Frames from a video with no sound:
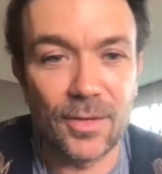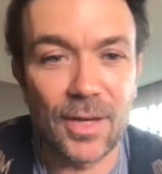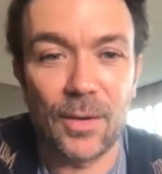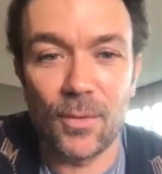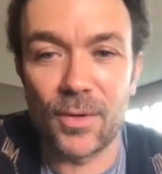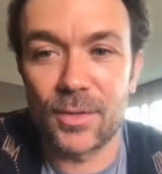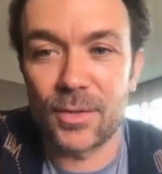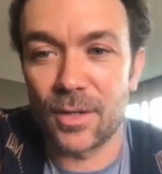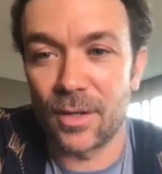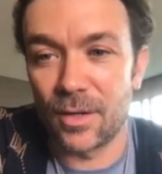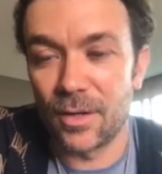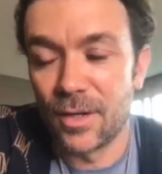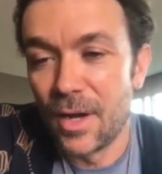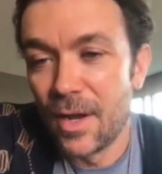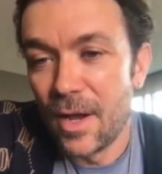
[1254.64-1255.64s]
he wants to
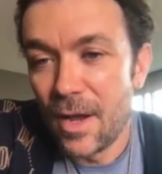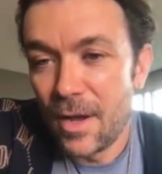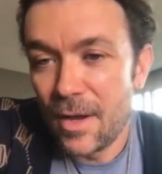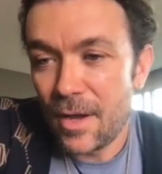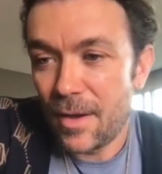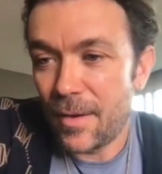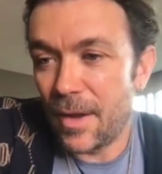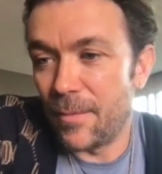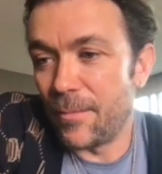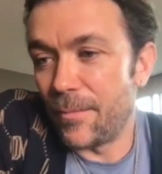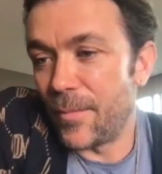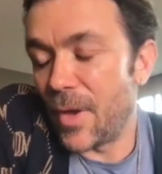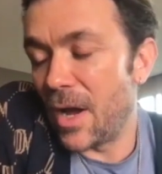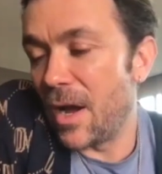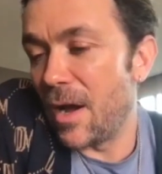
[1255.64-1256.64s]

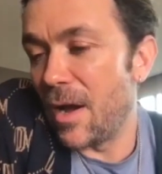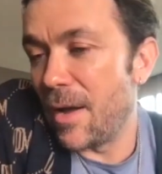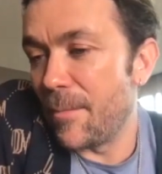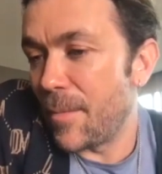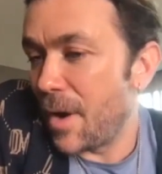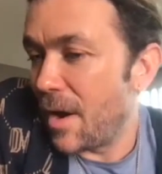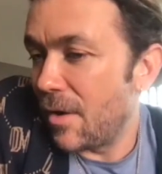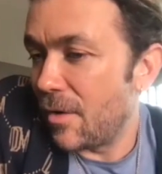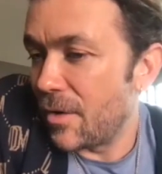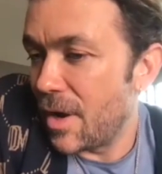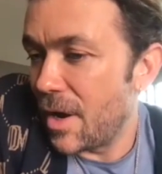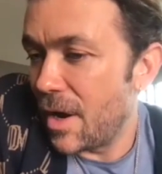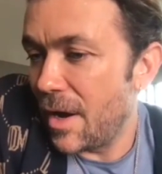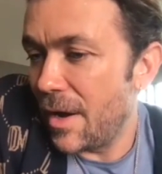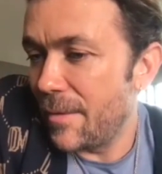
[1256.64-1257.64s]
impart on
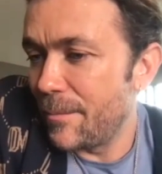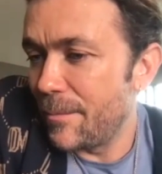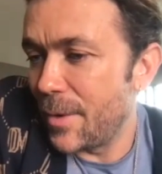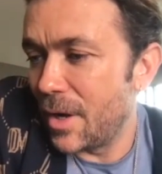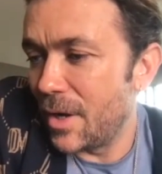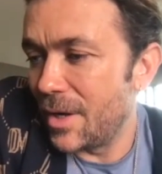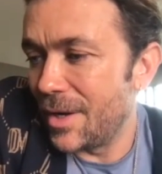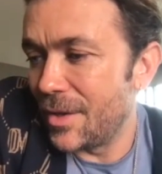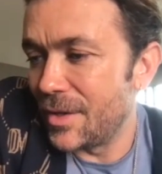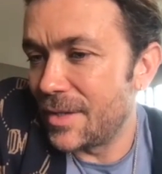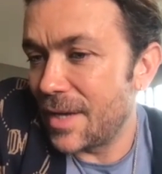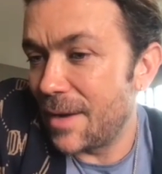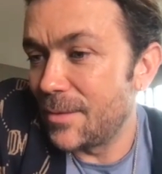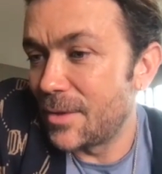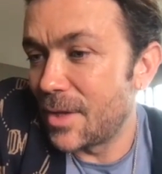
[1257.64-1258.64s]
her, but at the
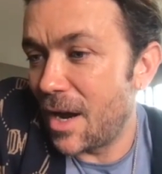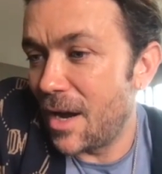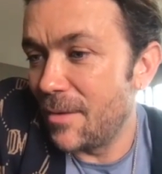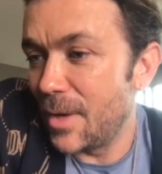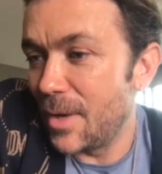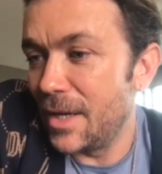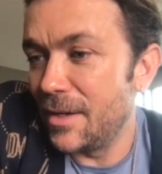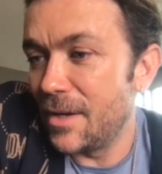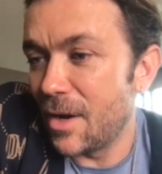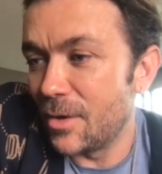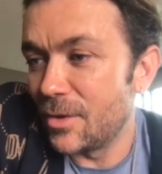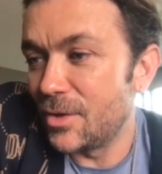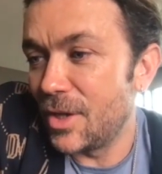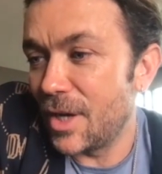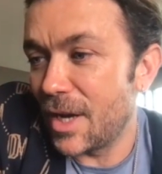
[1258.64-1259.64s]
same time, he
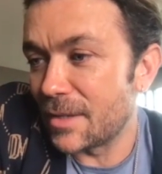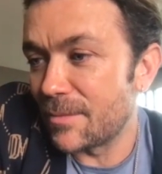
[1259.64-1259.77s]
knows she has